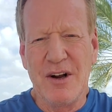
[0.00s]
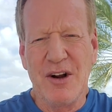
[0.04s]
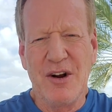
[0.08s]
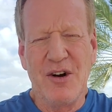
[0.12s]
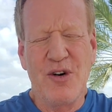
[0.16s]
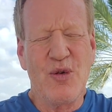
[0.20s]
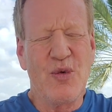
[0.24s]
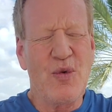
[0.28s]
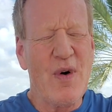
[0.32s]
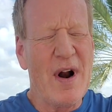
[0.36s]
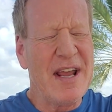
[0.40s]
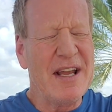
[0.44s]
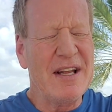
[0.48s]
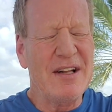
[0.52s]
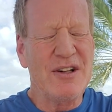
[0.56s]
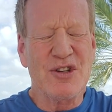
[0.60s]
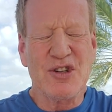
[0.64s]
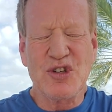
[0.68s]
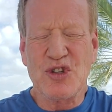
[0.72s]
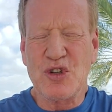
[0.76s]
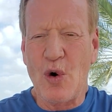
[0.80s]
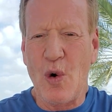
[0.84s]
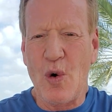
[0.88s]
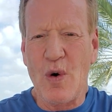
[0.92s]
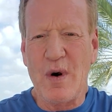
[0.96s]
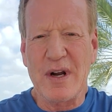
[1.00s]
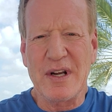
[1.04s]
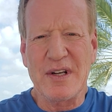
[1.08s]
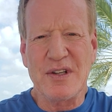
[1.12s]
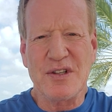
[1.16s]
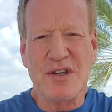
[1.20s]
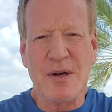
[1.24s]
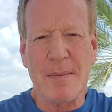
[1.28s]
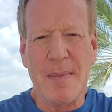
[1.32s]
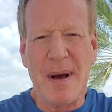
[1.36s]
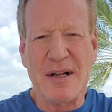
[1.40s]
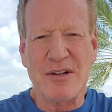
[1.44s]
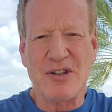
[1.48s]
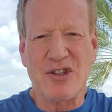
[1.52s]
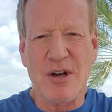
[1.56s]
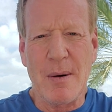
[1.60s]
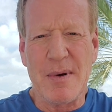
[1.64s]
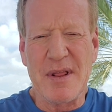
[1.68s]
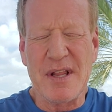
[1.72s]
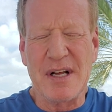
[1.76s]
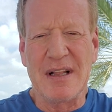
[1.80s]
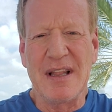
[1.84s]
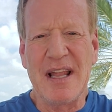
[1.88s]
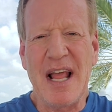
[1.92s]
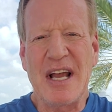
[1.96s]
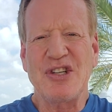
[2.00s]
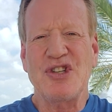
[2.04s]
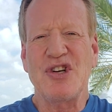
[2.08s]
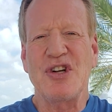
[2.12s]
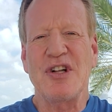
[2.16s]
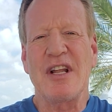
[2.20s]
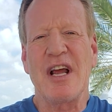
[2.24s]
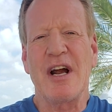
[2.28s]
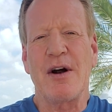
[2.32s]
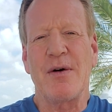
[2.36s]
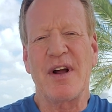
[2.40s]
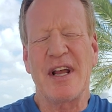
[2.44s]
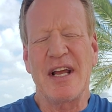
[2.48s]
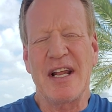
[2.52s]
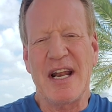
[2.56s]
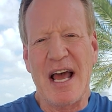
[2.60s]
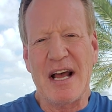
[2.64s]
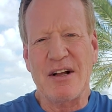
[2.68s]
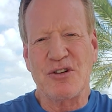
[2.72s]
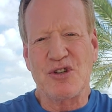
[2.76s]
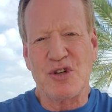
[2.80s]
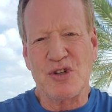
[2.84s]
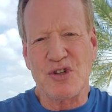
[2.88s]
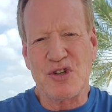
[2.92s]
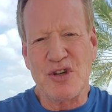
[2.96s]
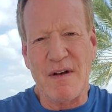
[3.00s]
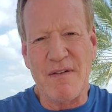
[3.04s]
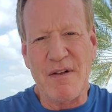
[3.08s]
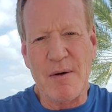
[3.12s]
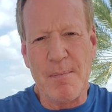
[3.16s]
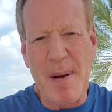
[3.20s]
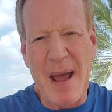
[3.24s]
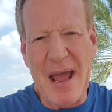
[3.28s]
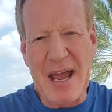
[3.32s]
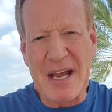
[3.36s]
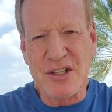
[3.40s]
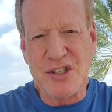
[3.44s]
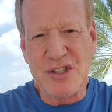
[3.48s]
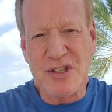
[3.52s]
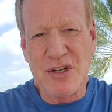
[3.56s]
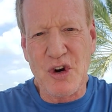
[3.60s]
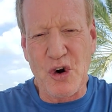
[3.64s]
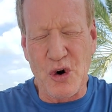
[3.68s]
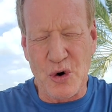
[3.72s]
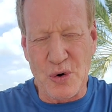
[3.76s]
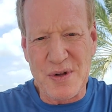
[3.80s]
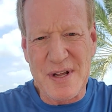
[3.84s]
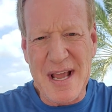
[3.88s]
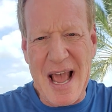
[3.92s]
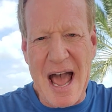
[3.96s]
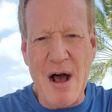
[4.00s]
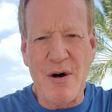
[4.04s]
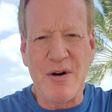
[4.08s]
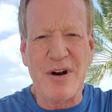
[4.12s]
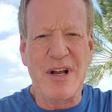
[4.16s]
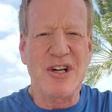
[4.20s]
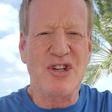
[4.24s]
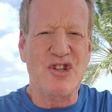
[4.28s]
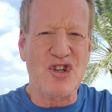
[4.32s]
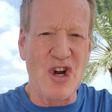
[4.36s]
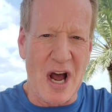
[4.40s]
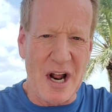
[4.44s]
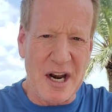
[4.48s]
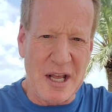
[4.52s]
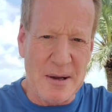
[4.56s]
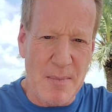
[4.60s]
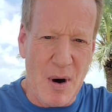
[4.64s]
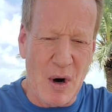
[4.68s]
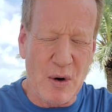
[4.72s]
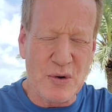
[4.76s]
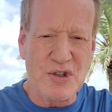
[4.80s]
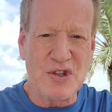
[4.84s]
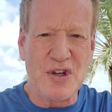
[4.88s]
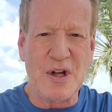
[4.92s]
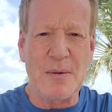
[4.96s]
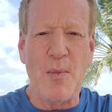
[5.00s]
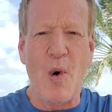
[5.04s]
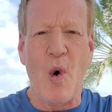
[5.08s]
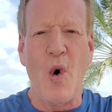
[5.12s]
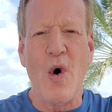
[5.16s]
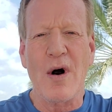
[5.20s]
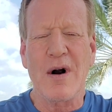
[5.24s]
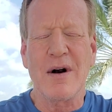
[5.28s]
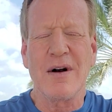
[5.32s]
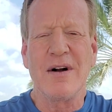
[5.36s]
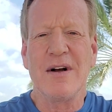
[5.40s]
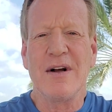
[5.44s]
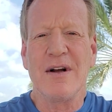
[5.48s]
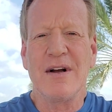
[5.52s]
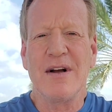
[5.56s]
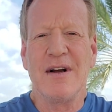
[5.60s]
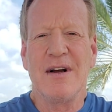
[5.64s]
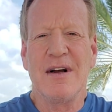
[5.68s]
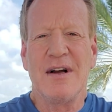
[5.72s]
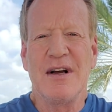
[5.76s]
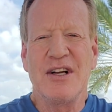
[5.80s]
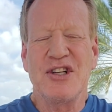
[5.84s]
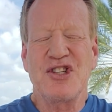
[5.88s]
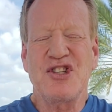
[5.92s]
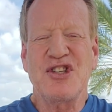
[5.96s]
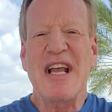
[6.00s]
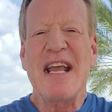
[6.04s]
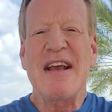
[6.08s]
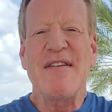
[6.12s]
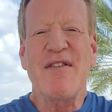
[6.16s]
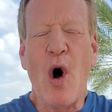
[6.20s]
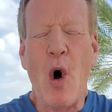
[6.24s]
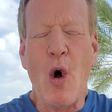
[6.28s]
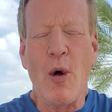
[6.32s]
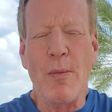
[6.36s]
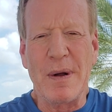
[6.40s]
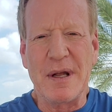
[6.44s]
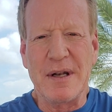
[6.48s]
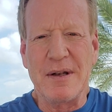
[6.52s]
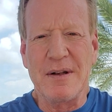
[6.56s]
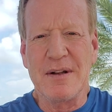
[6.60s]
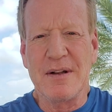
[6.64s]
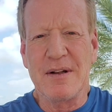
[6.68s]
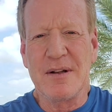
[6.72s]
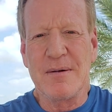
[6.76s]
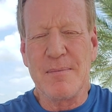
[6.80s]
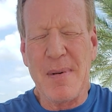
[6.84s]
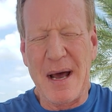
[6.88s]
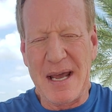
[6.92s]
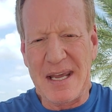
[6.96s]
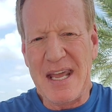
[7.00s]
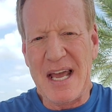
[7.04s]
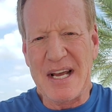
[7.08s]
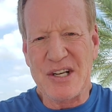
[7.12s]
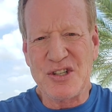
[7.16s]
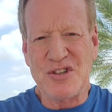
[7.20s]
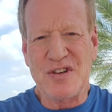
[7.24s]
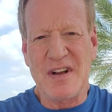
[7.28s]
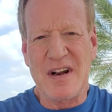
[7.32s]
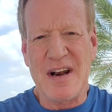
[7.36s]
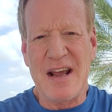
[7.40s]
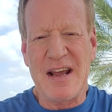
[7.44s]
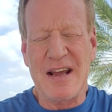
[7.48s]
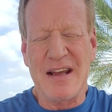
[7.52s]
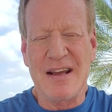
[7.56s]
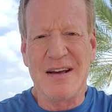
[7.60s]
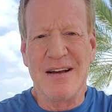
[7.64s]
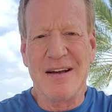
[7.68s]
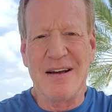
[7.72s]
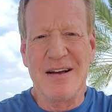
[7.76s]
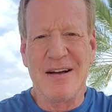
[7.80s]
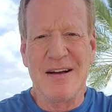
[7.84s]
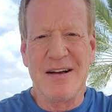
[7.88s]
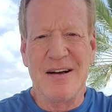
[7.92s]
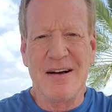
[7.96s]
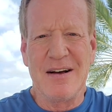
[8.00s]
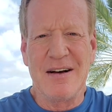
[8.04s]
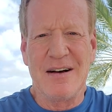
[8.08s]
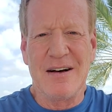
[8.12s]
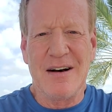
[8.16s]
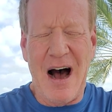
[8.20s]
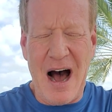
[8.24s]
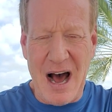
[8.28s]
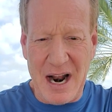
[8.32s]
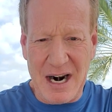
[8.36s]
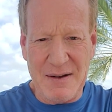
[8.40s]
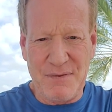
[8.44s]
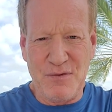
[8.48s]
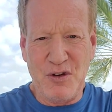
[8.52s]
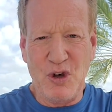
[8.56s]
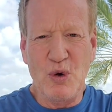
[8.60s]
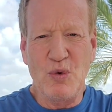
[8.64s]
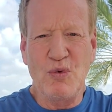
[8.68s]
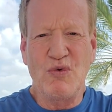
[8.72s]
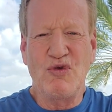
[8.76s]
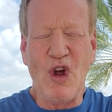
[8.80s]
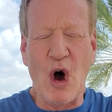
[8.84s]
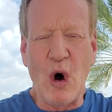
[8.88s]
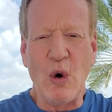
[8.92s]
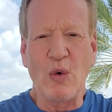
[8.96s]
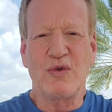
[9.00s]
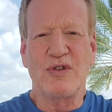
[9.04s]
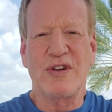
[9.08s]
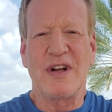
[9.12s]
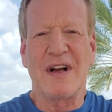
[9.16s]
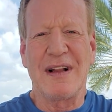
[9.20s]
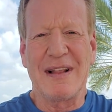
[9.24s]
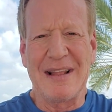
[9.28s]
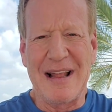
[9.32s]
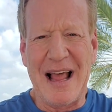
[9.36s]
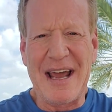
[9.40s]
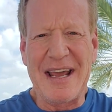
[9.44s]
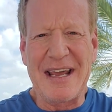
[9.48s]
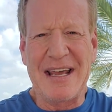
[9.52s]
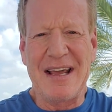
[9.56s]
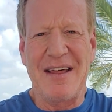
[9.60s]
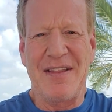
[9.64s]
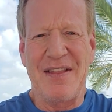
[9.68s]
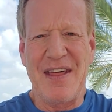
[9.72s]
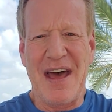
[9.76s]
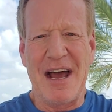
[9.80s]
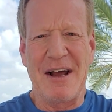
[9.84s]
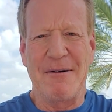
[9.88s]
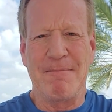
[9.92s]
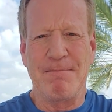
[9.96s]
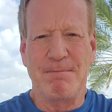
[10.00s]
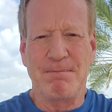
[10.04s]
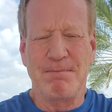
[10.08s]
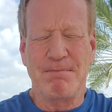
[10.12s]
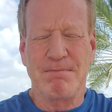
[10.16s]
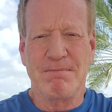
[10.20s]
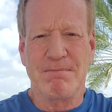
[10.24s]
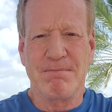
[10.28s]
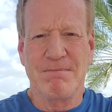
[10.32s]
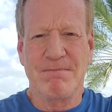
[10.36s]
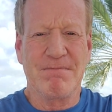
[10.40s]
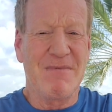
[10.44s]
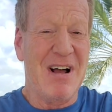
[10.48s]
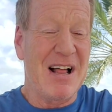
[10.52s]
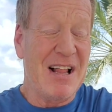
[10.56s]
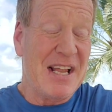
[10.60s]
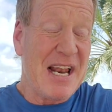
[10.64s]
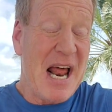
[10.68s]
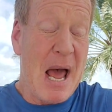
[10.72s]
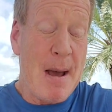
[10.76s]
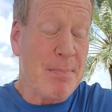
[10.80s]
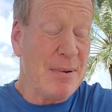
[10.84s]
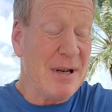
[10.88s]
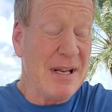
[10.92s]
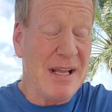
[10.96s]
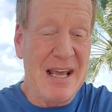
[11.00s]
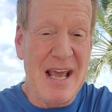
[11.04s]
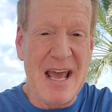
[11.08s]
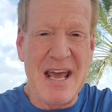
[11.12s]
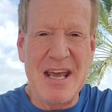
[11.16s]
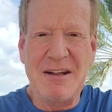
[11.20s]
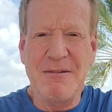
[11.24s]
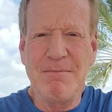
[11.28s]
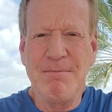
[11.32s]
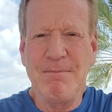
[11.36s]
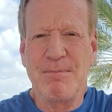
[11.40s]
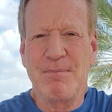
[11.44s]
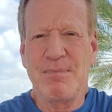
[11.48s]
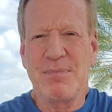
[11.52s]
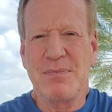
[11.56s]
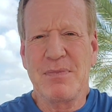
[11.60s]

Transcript: Great stories about some of the legendary announcers of the past Curt Gowdy, Johnny Most, and more. Steve Holman, my guest today on If You Don't Like That. Now that happened again.